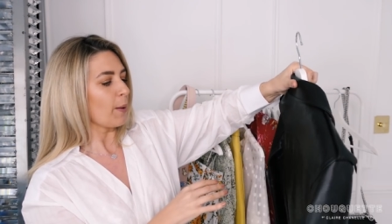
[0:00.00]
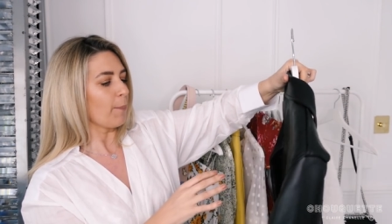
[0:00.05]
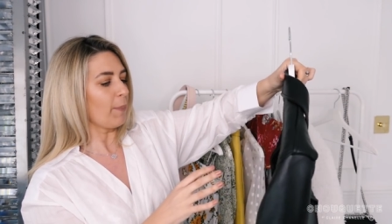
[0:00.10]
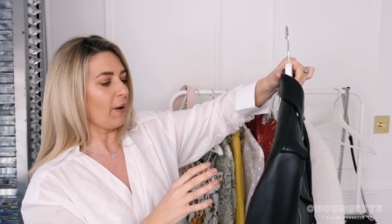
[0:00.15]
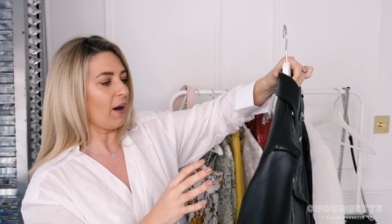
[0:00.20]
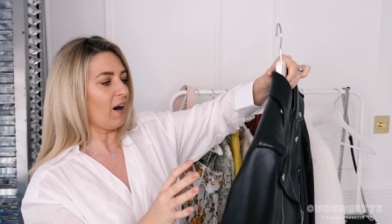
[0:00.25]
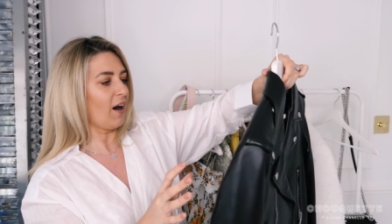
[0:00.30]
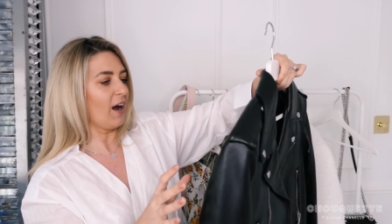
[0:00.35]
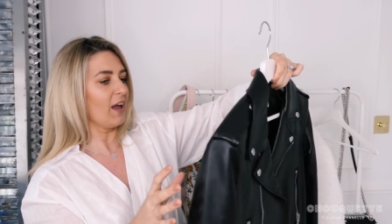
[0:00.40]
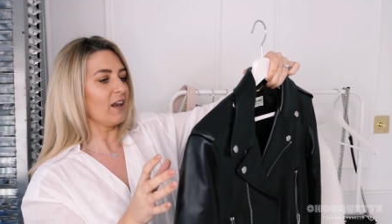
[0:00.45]

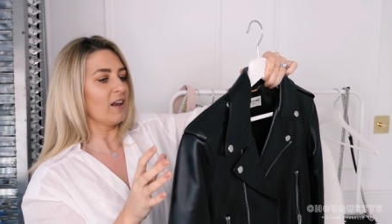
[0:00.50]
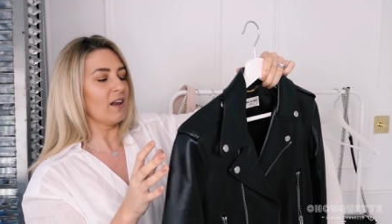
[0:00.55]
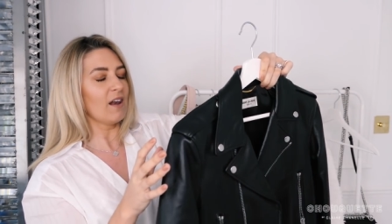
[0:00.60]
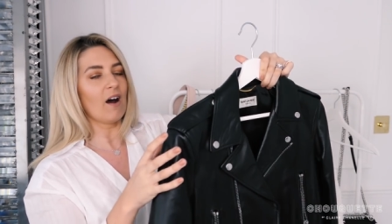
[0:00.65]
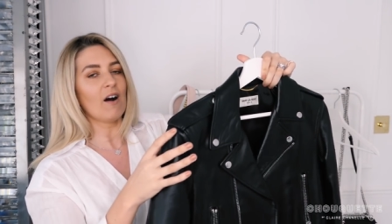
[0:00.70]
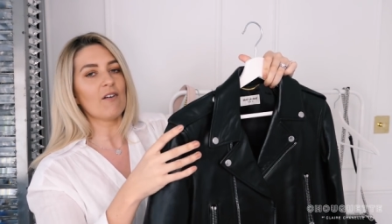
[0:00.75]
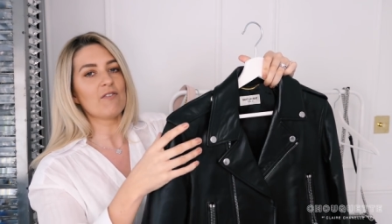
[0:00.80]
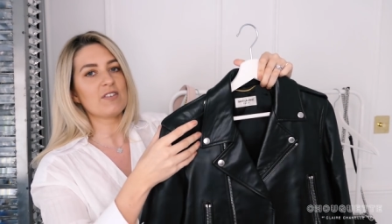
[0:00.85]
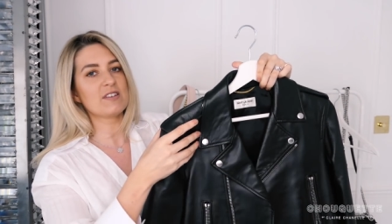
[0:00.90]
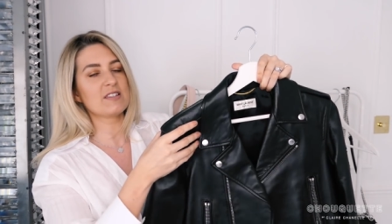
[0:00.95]
But I
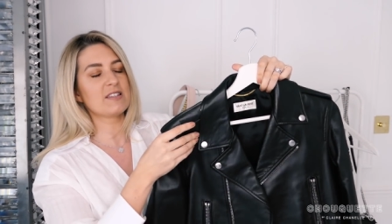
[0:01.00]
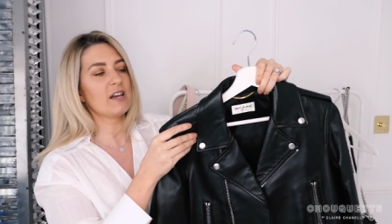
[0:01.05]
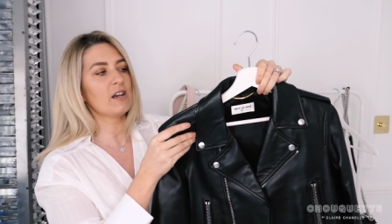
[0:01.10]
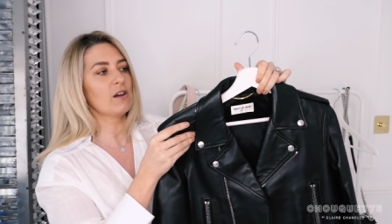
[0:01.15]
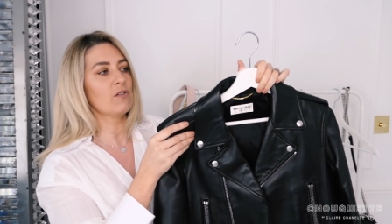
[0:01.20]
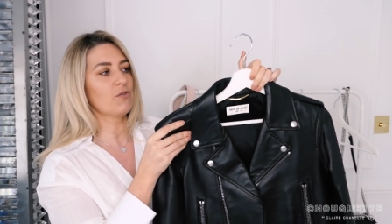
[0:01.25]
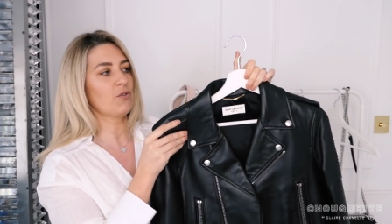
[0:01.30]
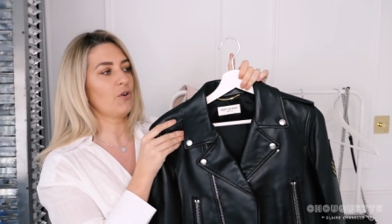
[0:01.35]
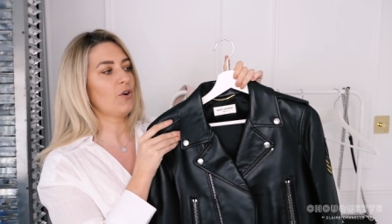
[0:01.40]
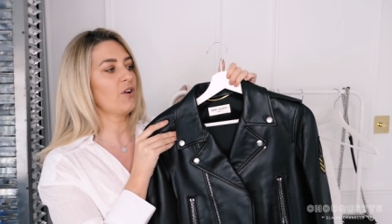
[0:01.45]
love
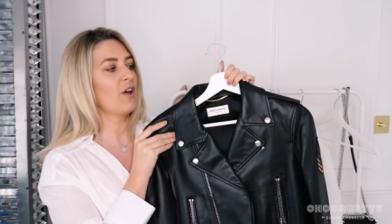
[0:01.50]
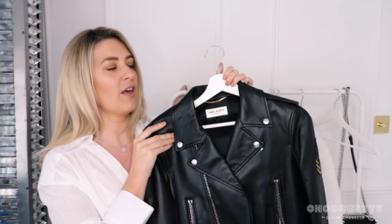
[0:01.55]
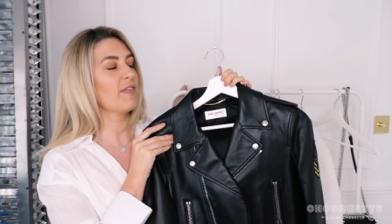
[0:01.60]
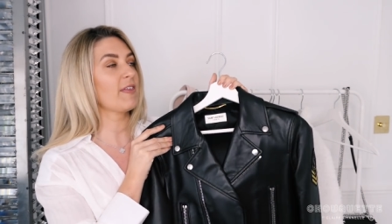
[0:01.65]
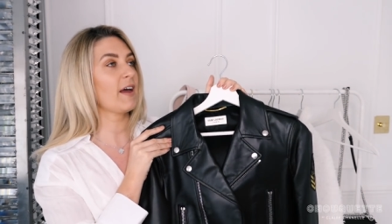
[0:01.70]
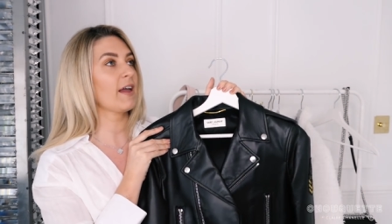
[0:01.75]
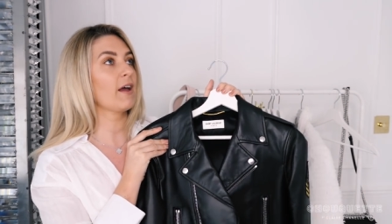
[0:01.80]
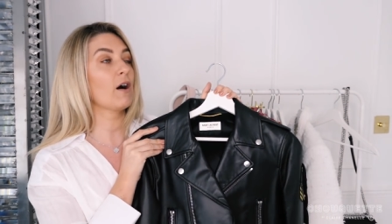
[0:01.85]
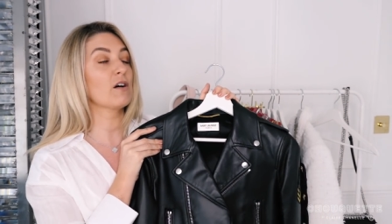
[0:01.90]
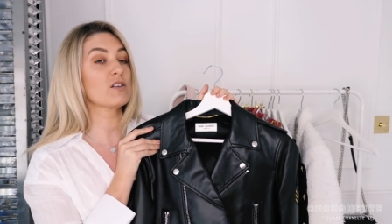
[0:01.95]
the
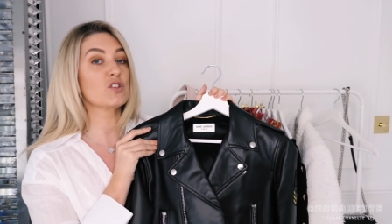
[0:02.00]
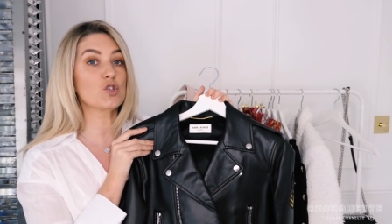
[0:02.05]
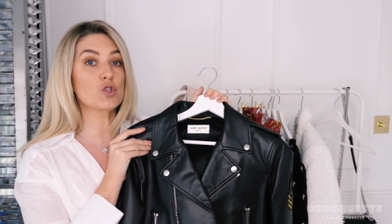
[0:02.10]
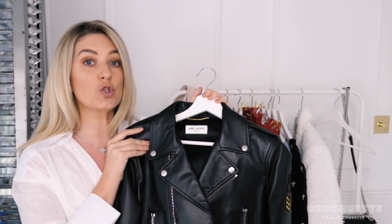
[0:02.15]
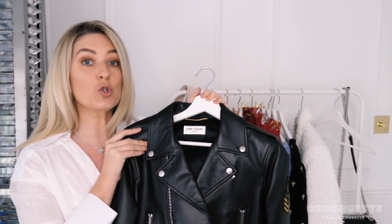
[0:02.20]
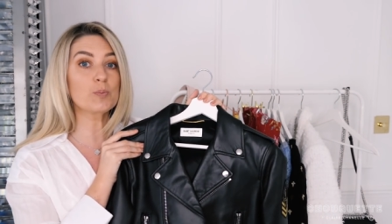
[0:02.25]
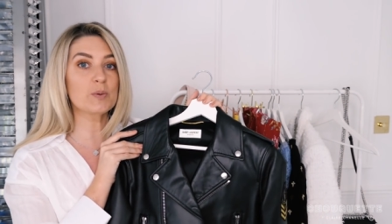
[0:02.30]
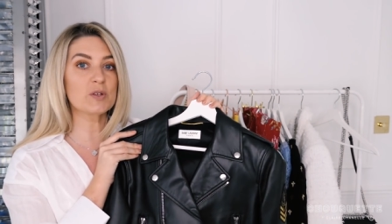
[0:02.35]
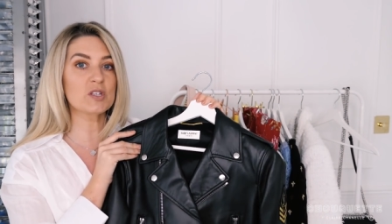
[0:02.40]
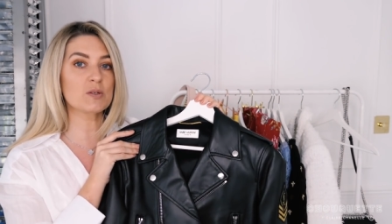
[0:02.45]
Laurent. They are
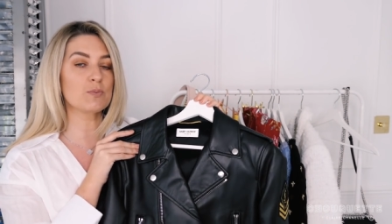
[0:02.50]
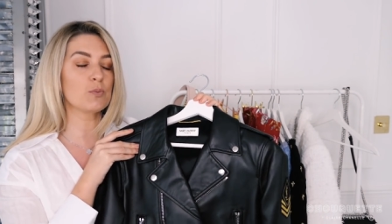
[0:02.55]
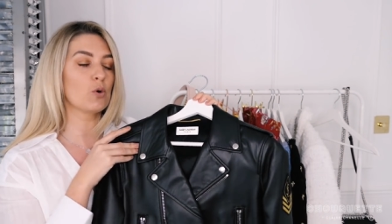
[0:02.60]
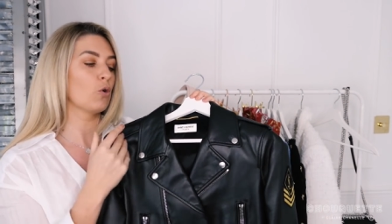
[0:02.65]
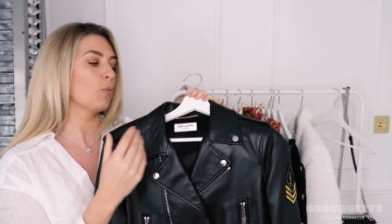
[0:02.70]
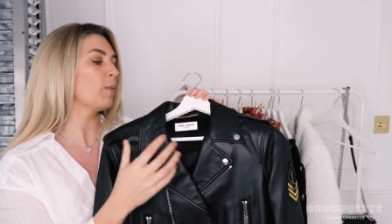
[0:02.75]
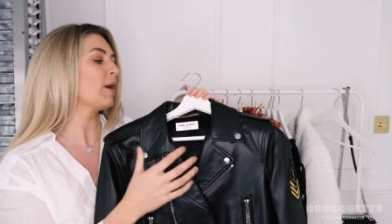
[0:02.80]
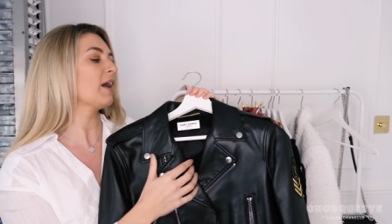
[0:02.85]
super small.